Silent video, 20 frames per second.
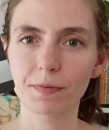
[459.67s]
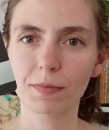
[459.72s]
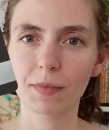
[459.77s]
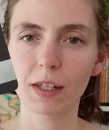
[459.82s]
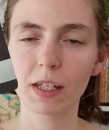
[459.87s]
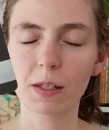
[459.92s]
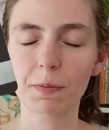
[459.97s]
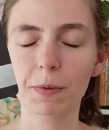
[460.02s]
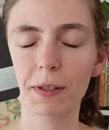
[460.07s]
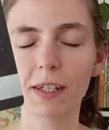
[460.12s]

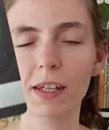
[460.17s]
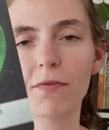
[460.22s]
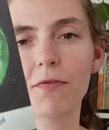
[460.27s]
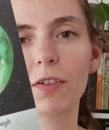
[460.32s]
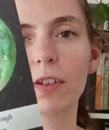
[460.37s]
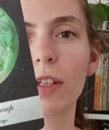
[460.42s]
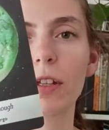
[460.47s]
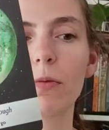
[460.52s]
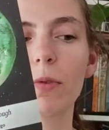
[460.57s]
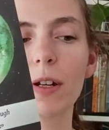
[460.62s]
Is
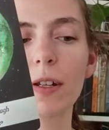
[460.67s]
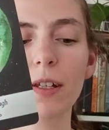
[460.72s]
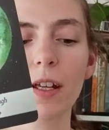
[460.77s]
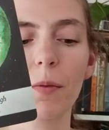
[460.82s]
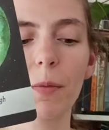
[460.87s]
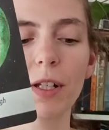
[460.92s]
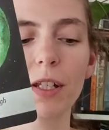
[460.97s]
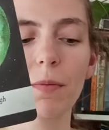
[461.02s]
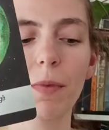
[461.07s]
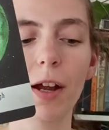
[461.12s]
specifically what is
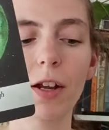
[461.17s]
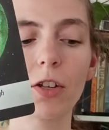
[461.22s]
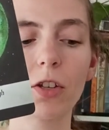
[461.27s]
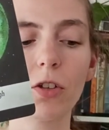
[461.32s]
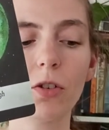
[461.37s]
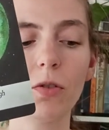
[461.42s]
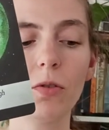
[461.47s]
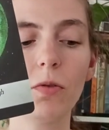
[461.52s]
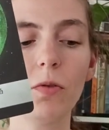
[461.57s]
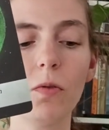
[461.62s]
coming to mind.
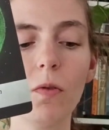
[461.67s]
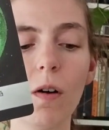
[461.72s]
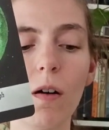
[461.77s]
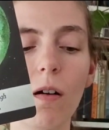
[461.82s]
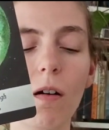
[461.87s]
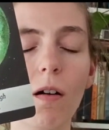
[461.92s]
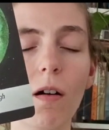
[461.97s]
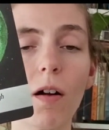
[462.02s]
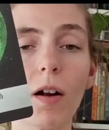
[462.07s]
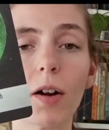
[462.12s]
You
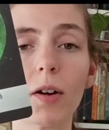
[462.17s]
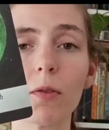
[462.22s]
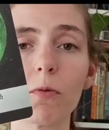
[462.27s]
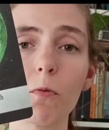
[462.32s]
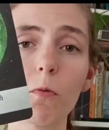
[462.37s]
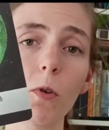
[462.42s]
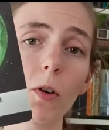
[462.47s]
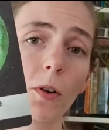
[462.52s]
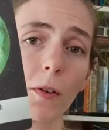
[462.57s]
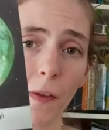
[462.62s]
are
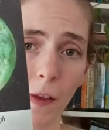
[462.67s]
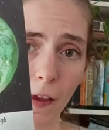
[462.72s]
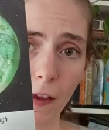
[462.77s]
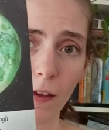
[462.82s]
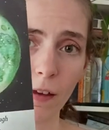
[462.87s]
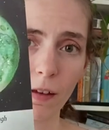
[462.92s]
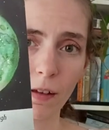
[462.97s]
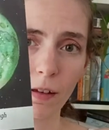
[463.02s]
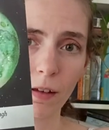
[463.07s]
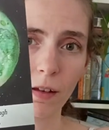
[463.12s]

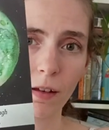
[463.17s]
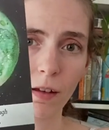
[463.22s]
worthy